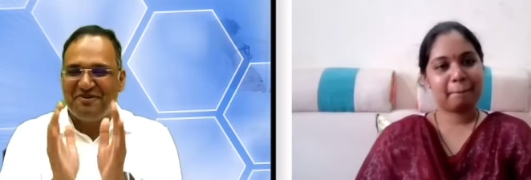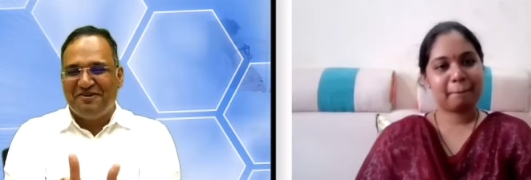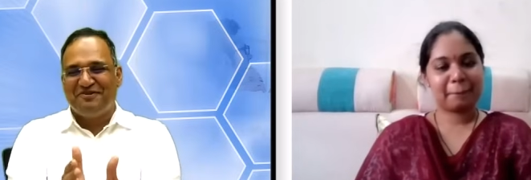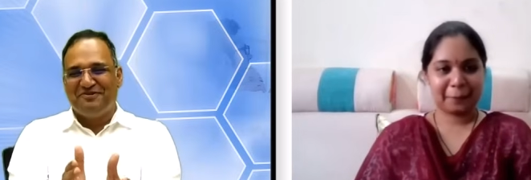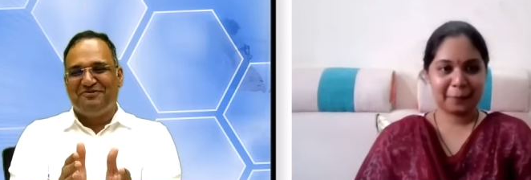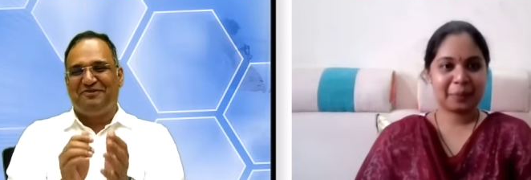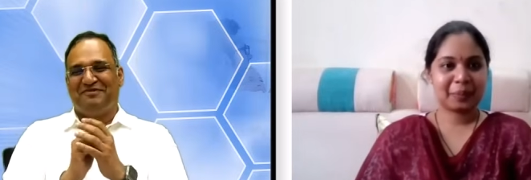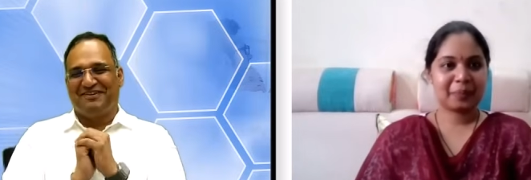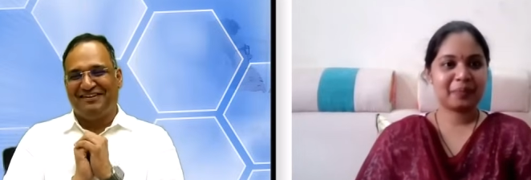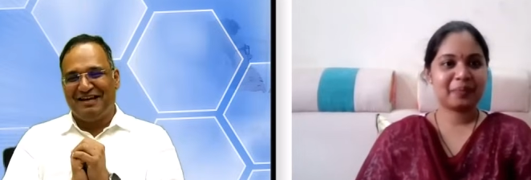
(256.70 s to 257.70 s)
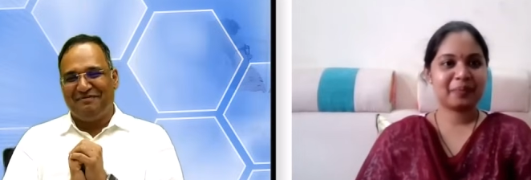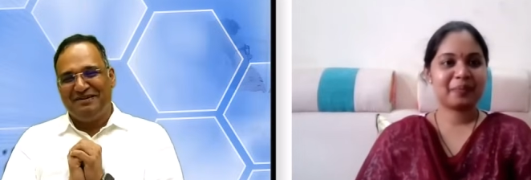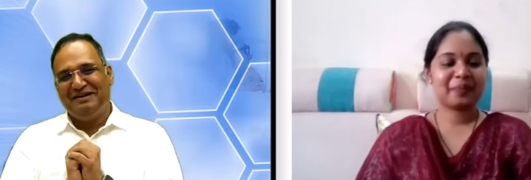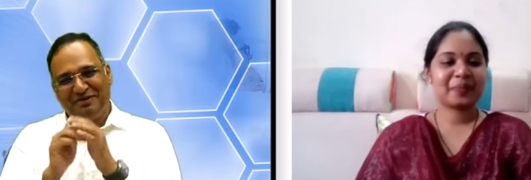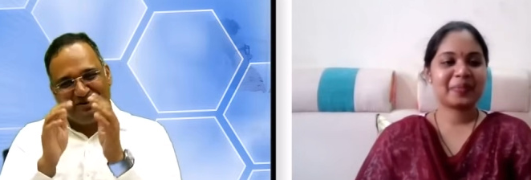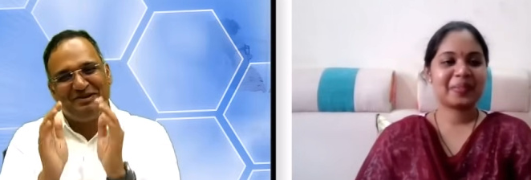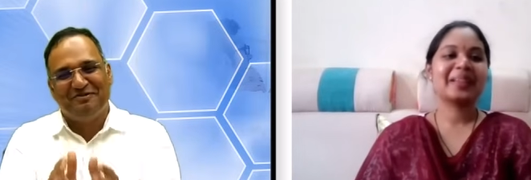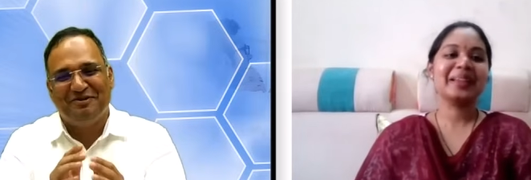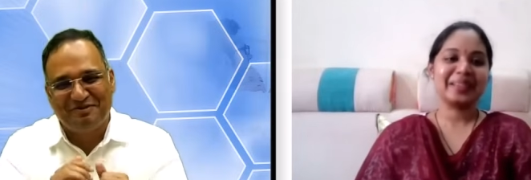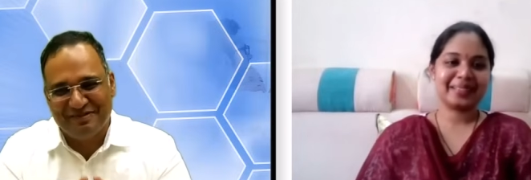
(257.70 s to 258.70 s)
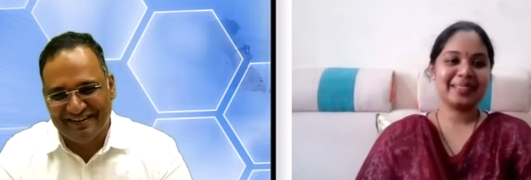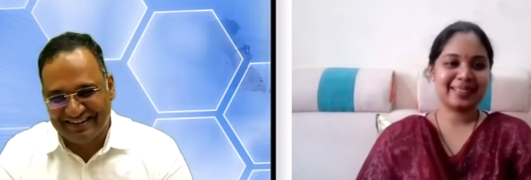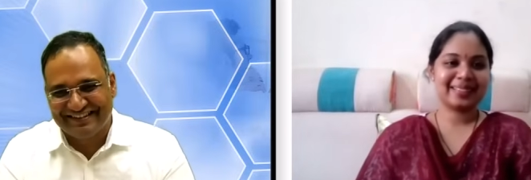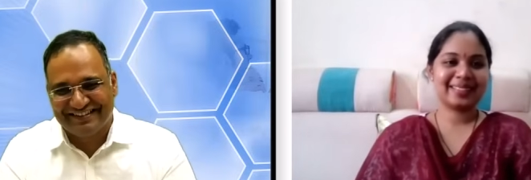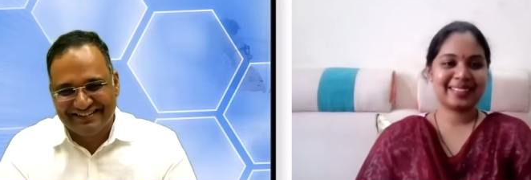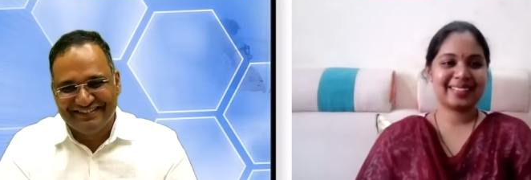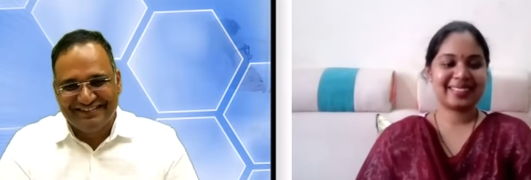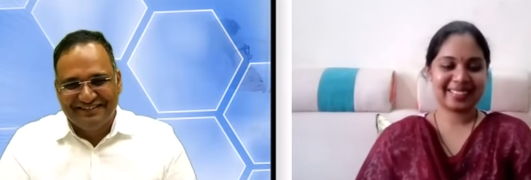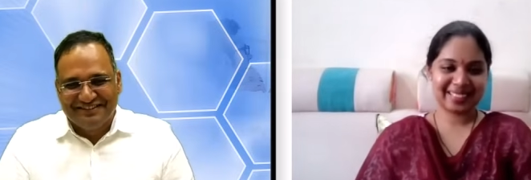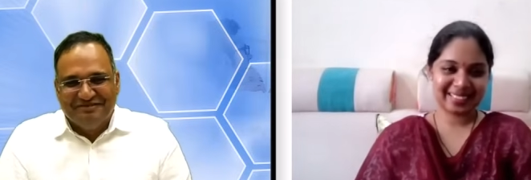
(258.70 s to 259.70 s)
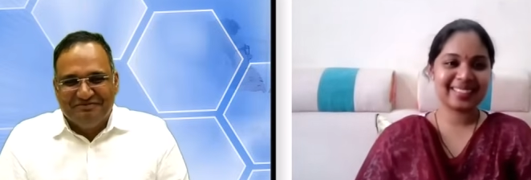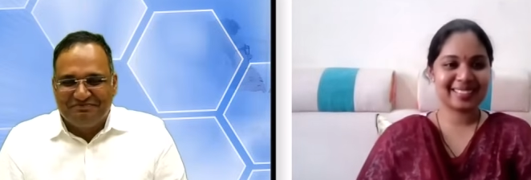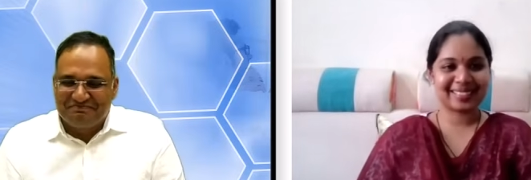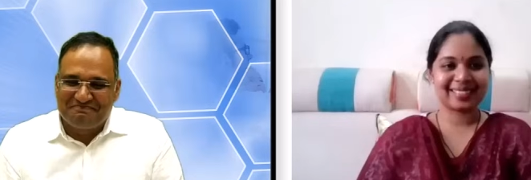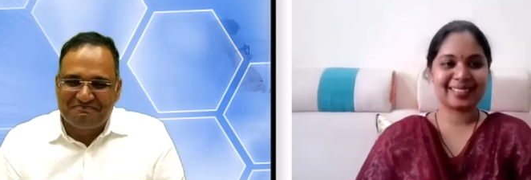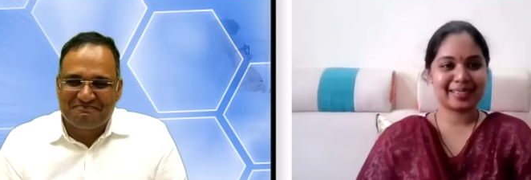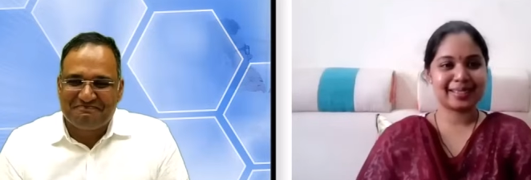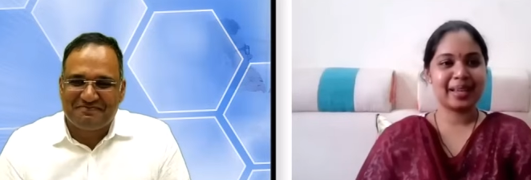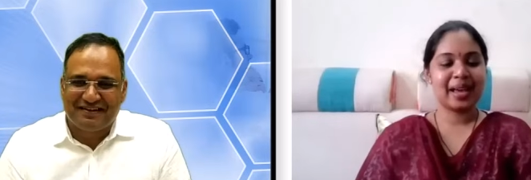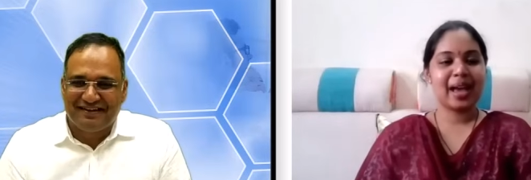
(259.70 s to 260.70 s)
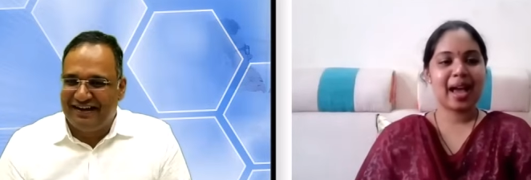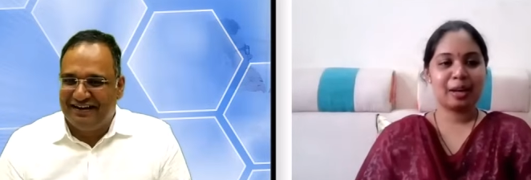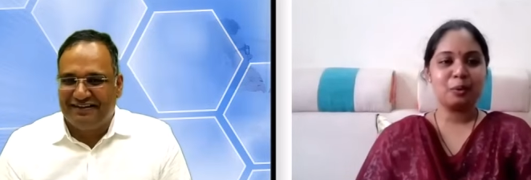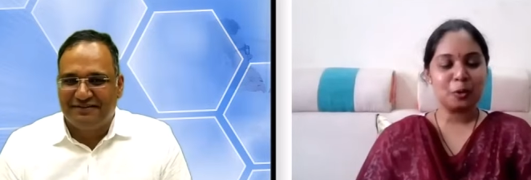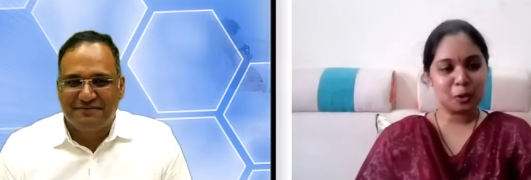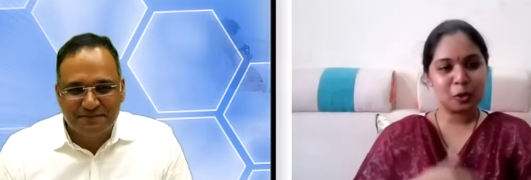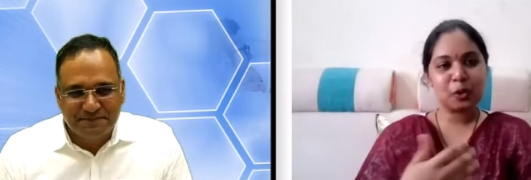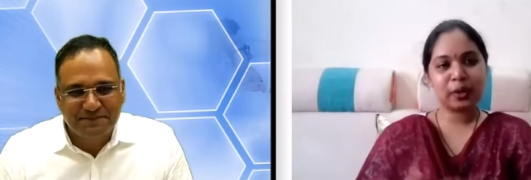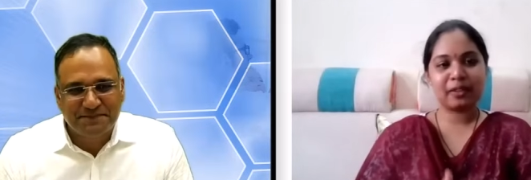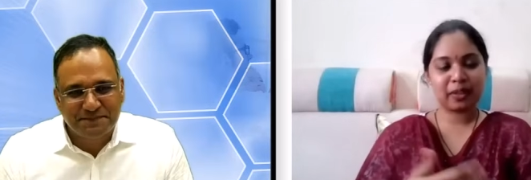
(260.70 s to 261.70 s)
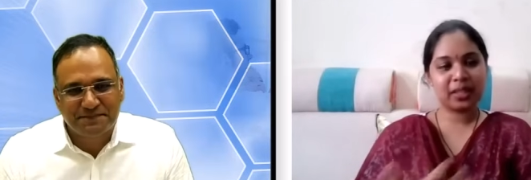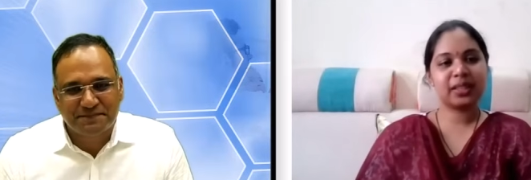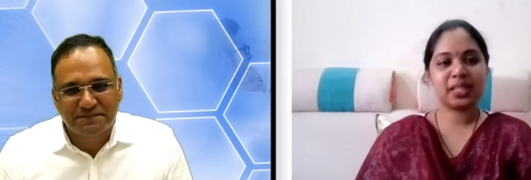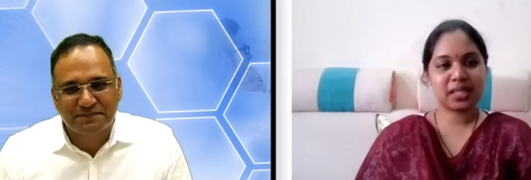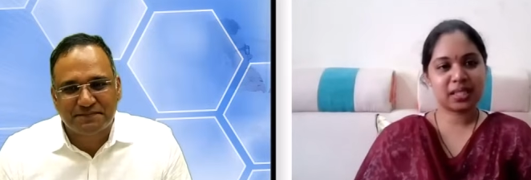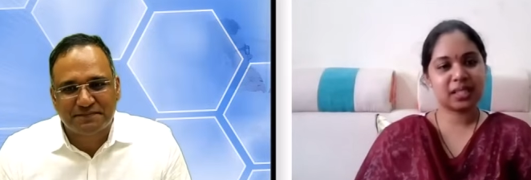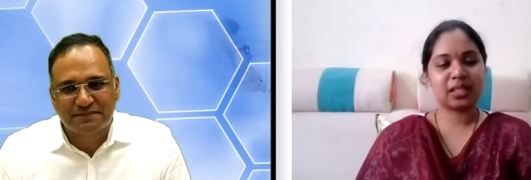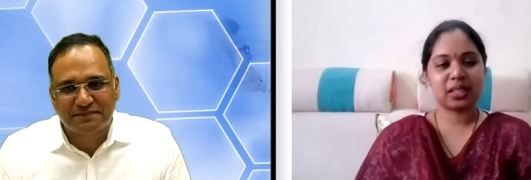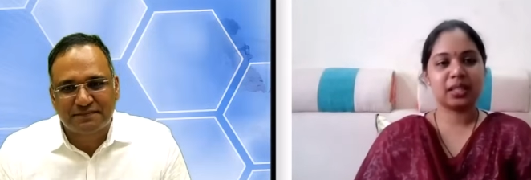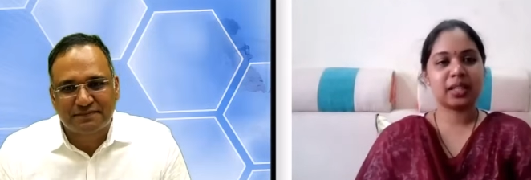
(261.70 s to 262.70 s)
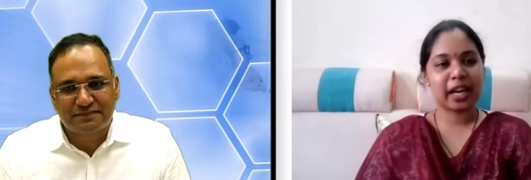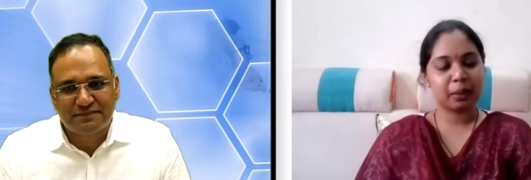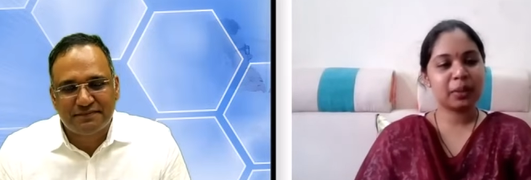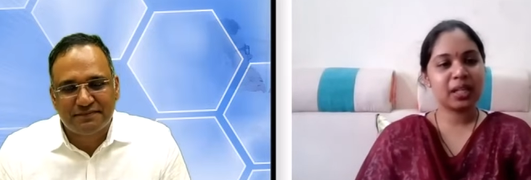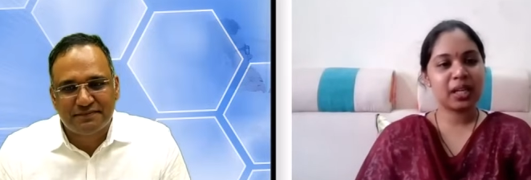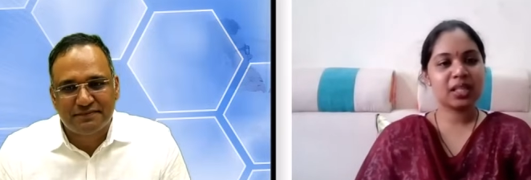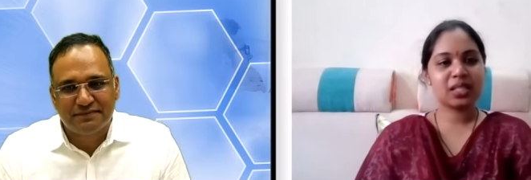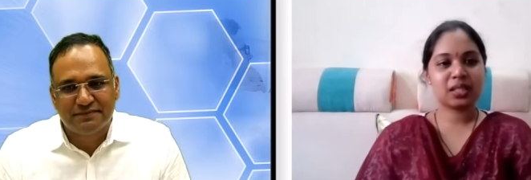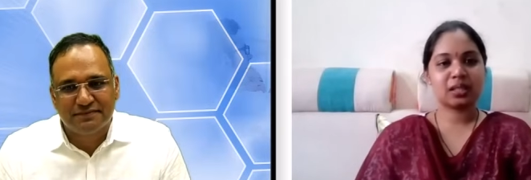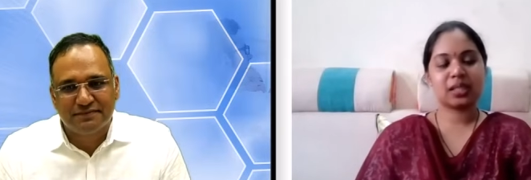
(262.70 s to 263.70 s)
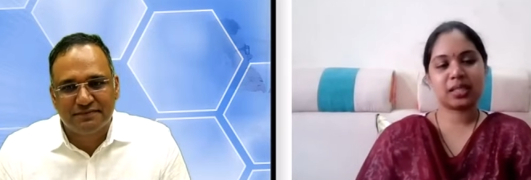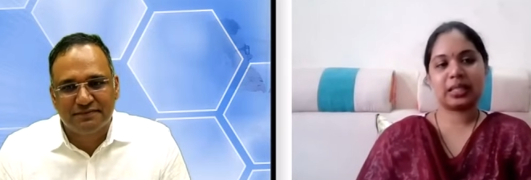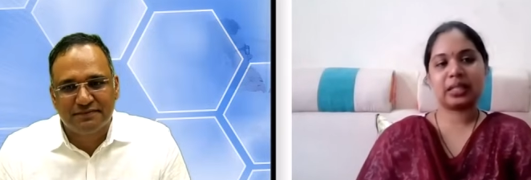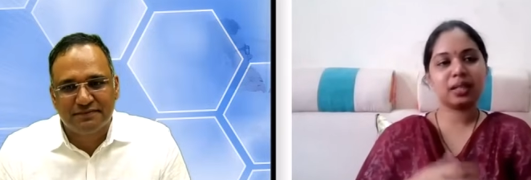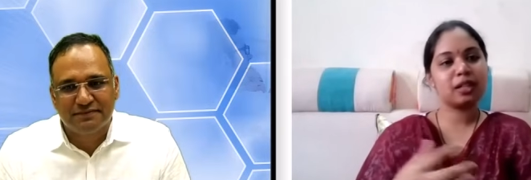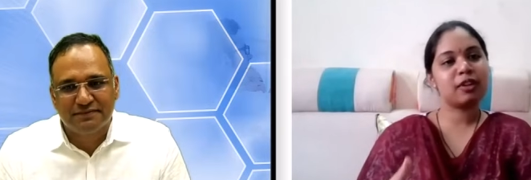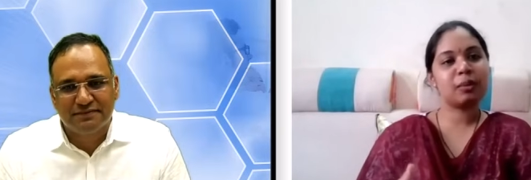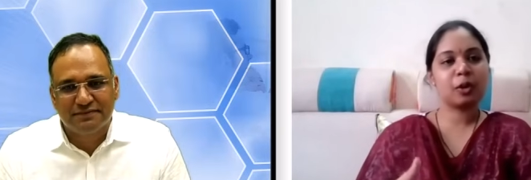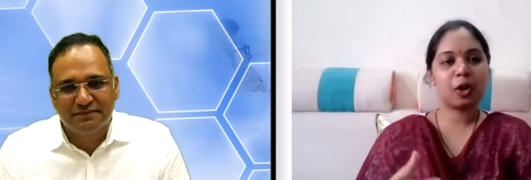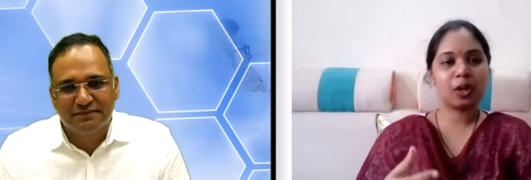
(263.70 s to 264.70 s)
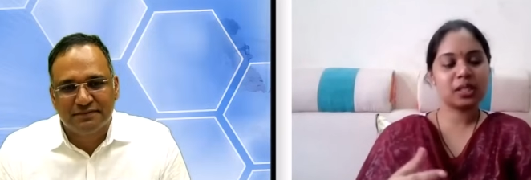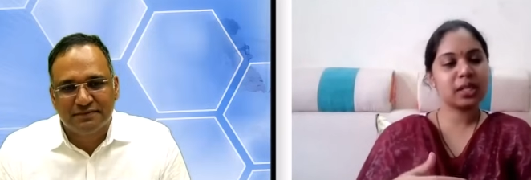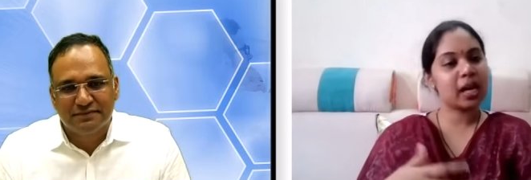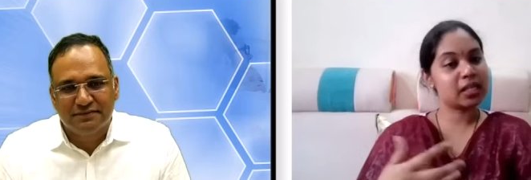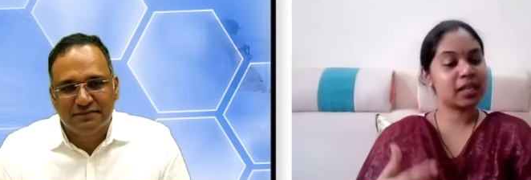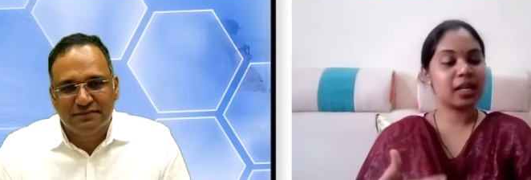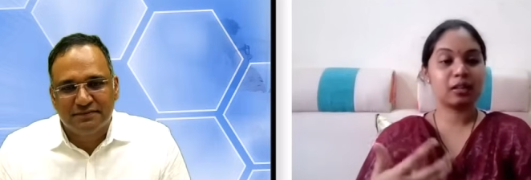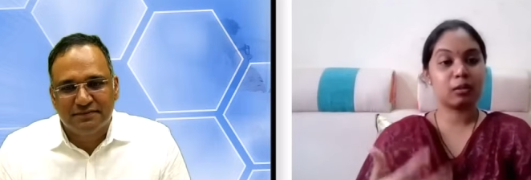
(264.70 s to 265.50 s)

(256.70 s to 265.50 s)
Speaker 1: wanted to do pharmacology. I'm in it because I want to be in it.
Speaker 2: Yes, sir. Yes, sir. and more so, given this uh, time and age, uh, this clinical pharmacology has gained a